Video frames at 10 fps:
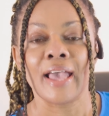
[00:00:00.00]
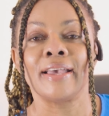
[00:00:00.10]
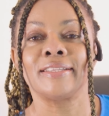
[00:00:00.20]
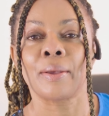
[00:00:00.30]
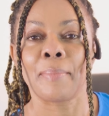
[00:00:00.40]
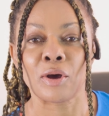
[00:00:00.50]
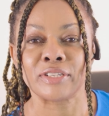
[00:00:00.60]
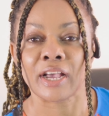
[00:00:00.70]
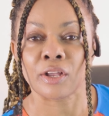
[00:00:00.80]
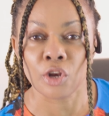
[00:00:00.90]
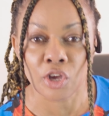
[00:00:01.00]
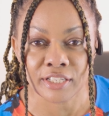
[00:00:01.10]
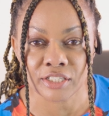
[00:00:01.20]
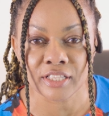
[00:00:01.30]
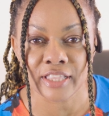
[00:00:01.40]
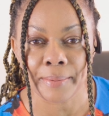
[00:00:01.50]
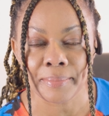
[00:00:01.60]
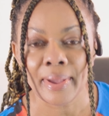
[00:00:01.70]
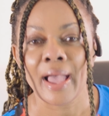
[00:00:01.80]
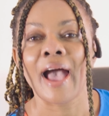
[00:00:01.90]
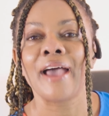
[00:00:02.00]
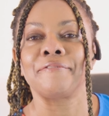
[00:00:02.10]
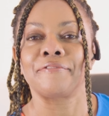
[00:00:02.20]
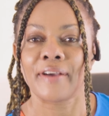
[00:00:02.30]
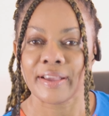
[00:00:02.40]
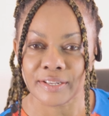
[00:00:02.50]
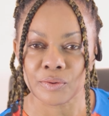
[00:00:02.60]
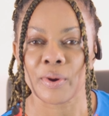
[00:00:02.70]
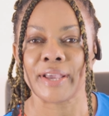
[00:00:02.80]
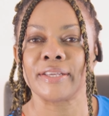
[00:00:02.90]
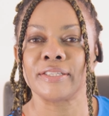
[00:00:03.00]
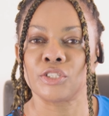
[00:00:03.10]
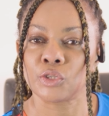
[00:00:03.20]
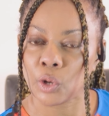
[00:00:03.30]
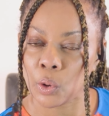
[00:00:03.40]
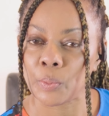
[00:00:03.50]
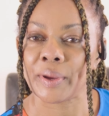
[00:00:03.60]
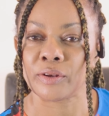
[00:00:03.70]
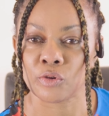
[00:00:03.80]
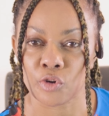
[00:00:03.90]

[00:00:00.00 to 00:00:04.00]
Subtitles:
it's about acknowledging them and finding ways to cope and